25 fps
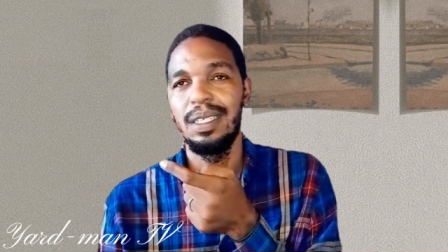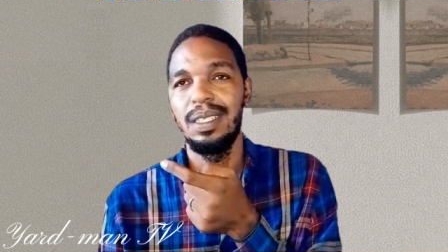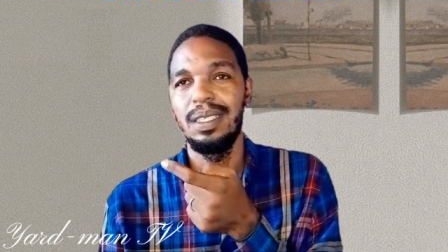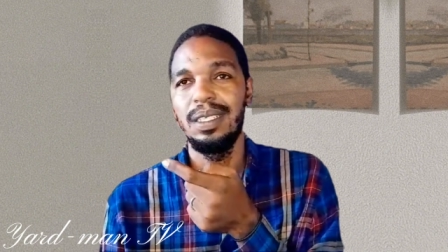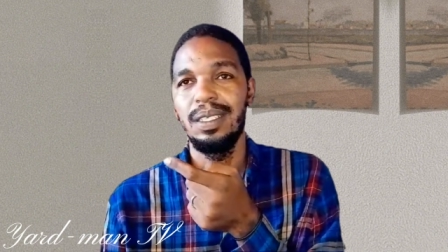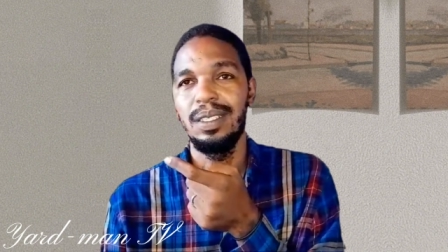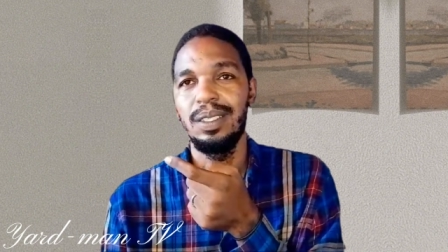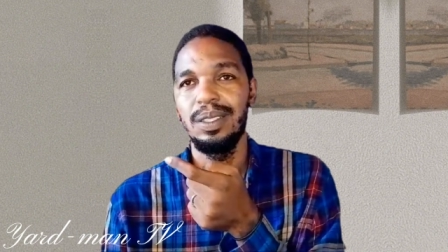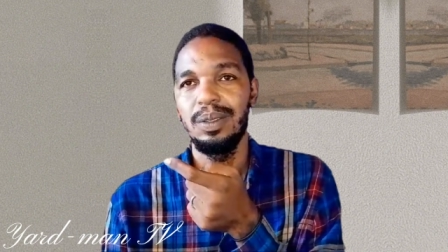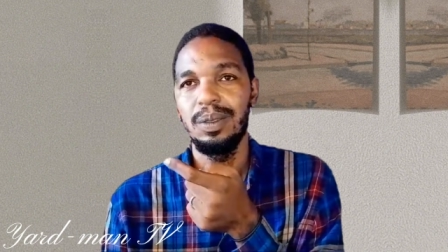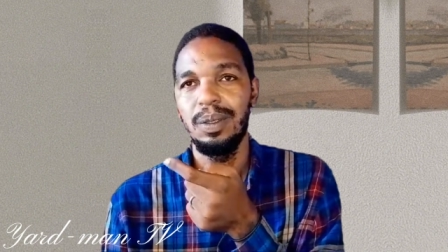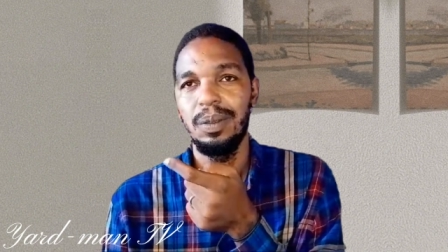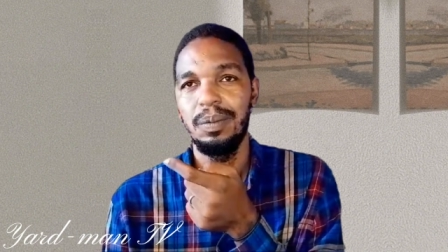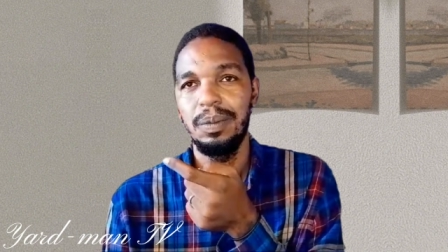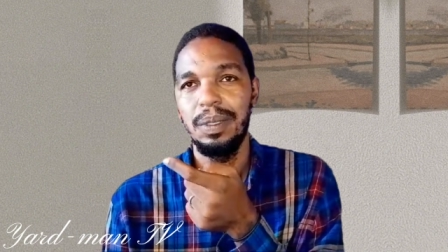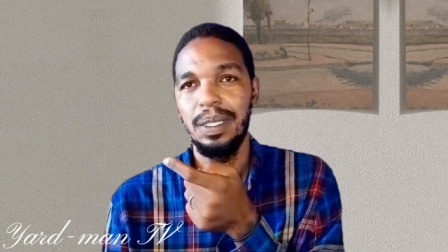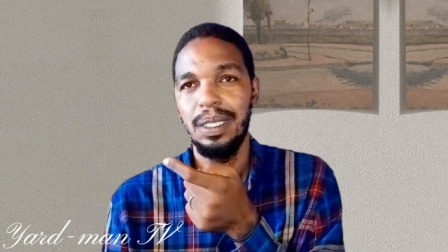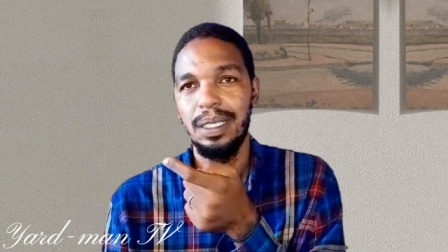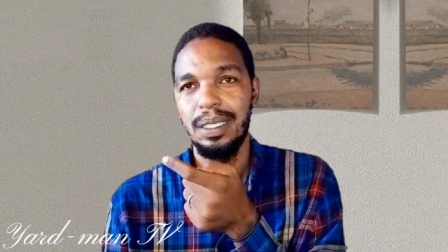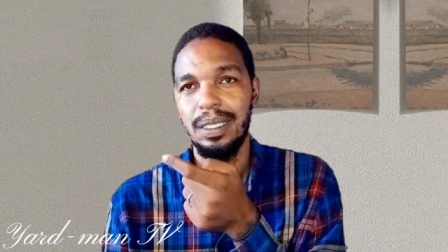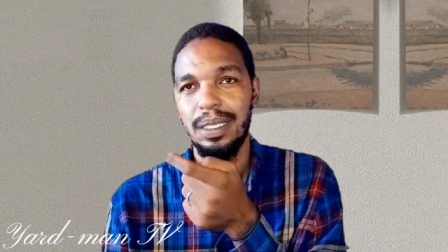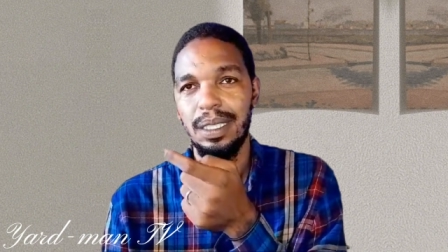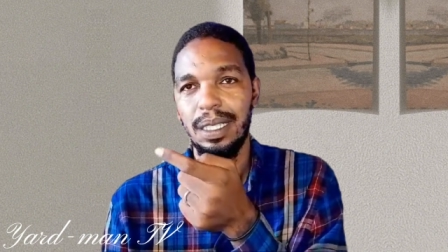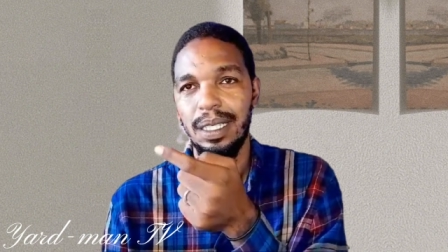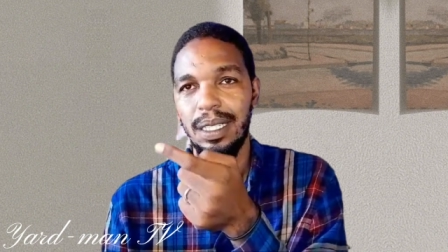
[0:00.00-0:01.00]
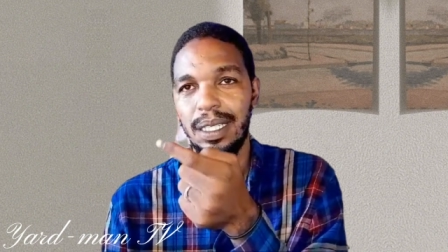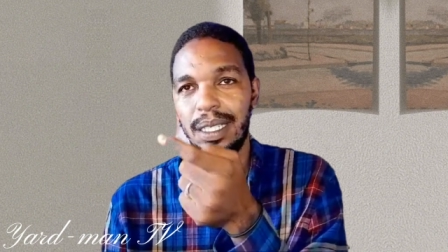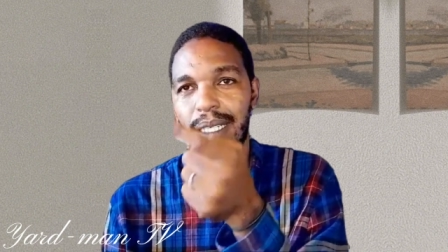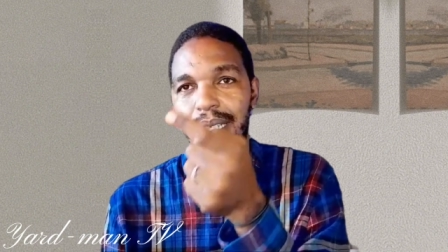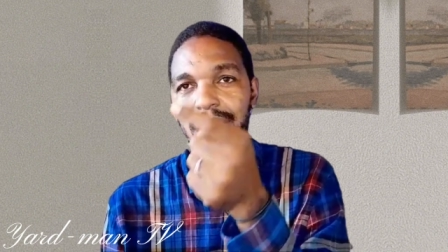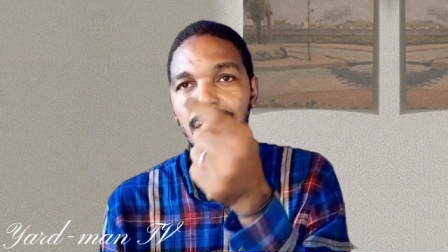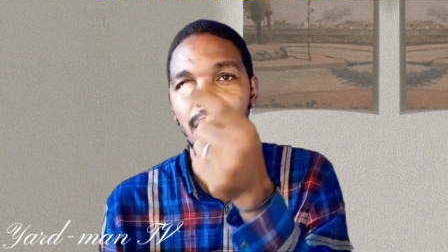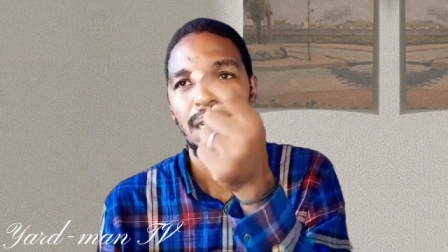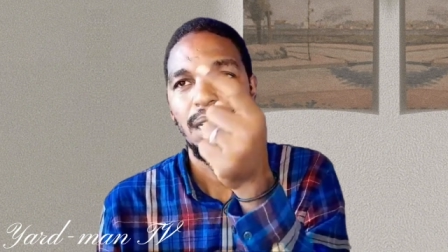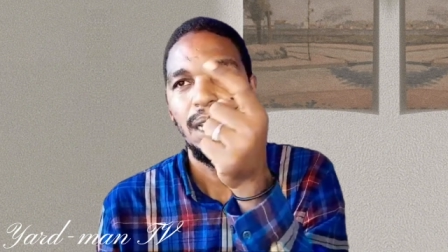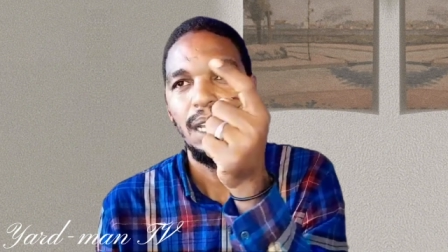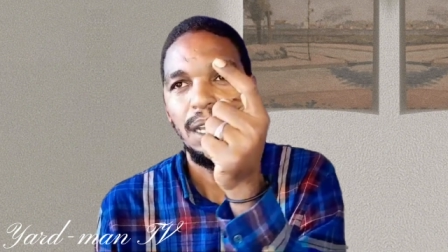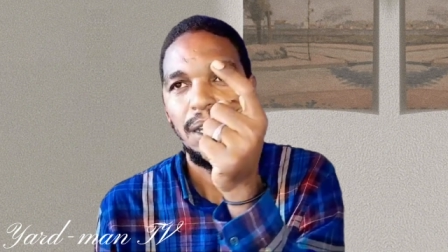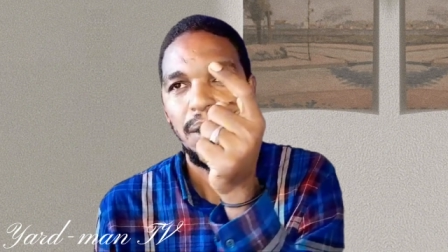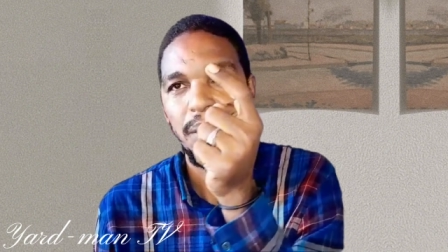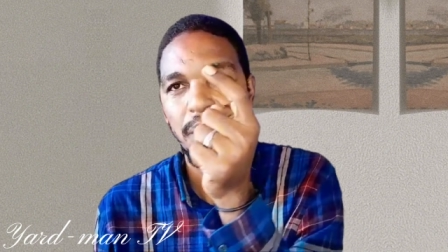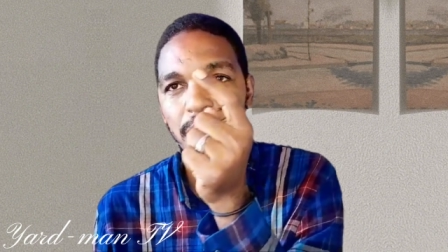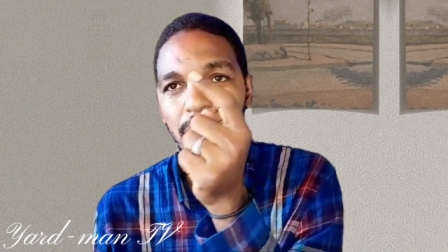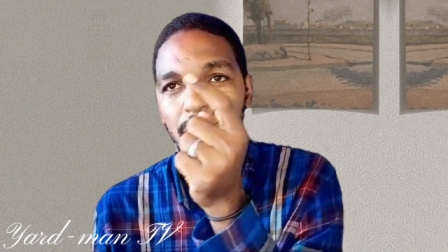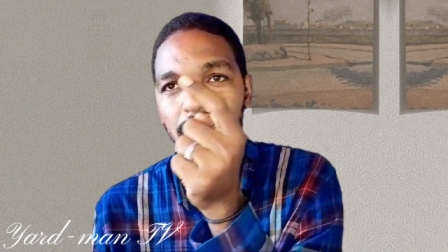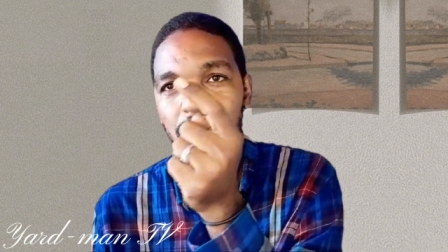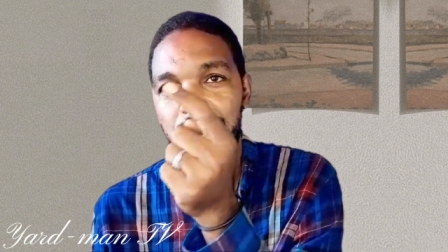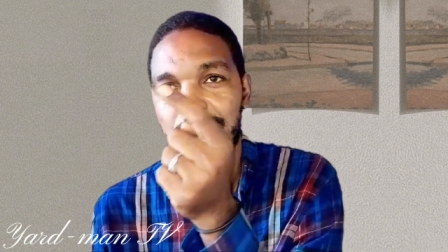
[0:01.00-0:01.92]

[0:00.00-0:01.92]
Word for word: That's what I say. I would have